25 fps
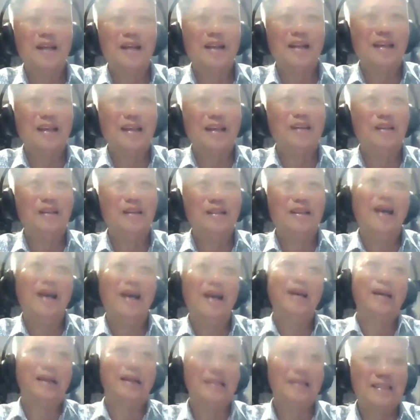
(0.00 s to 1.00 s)
then I can
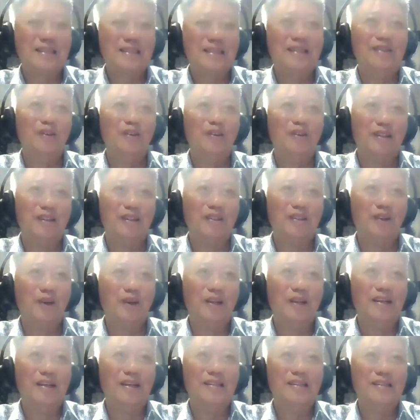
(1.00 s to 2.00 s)
then I can go to the
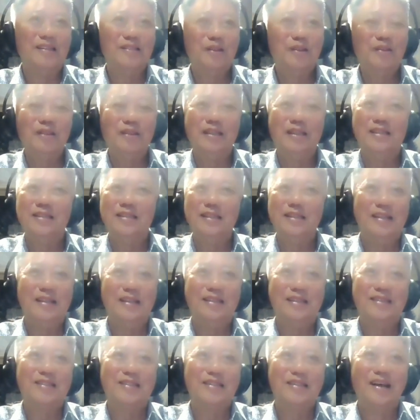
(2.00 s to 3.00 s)
toilet. So it's
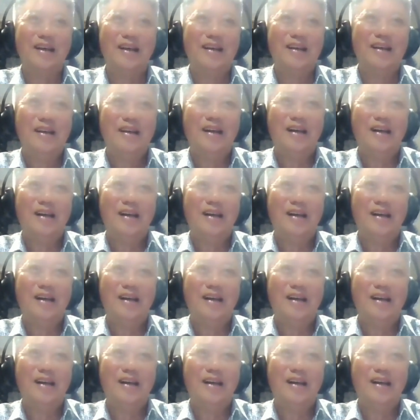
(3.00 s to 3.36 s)
it's